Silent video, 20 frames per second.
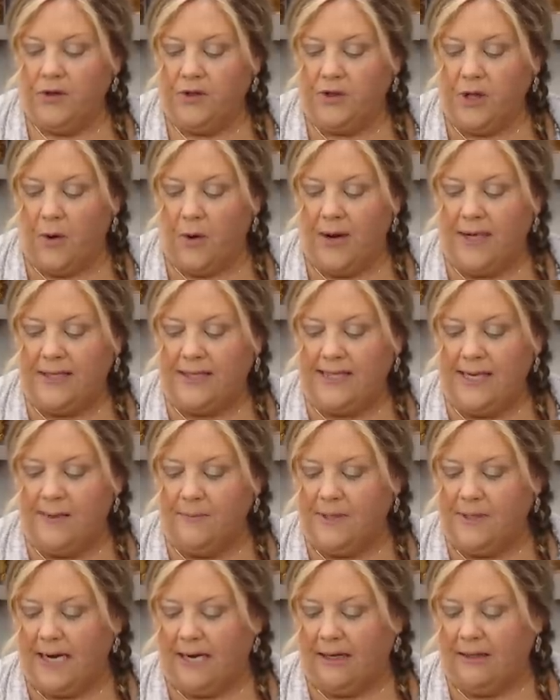So it
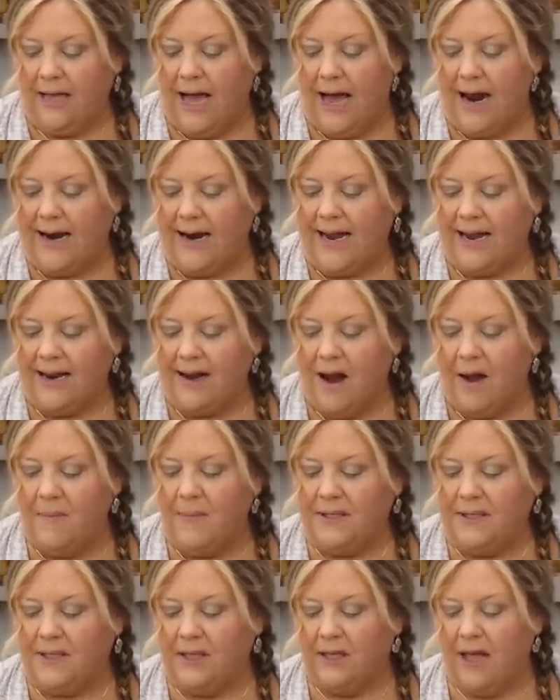seems like a lot. I get
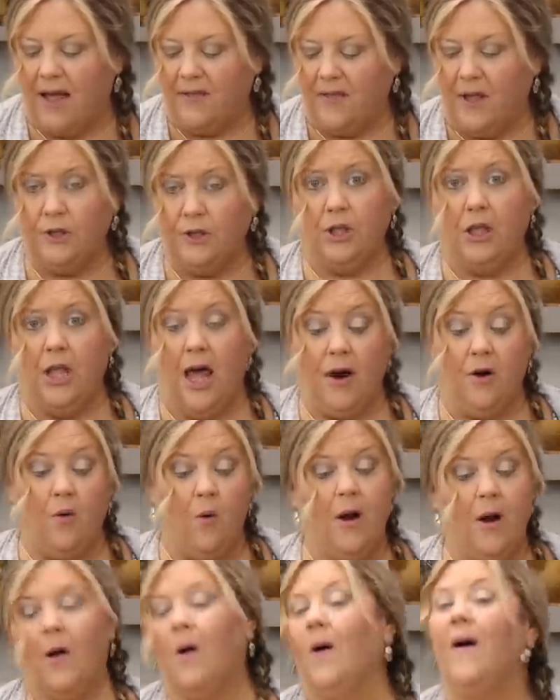comments a lot. That's a lot
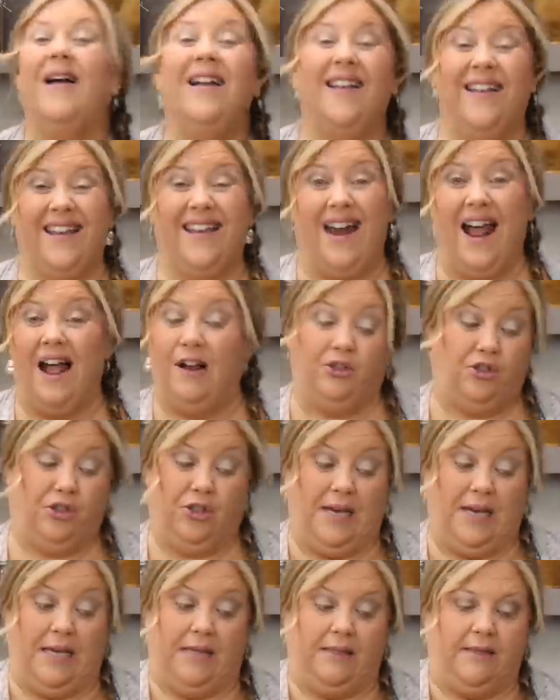of oil. It
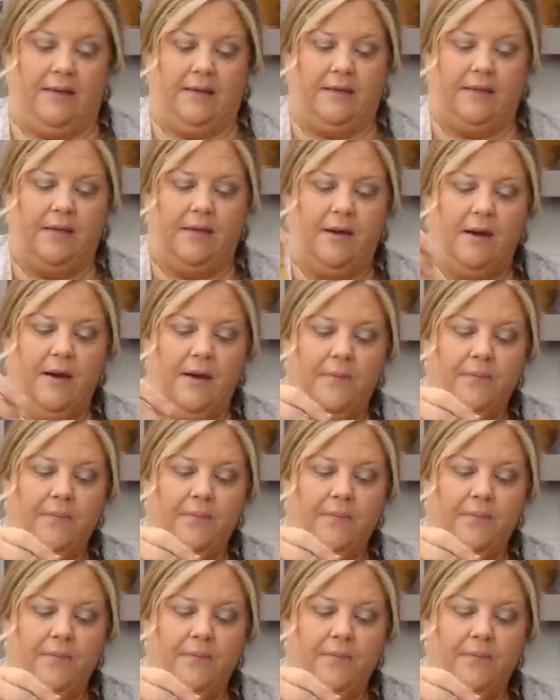actually isn't.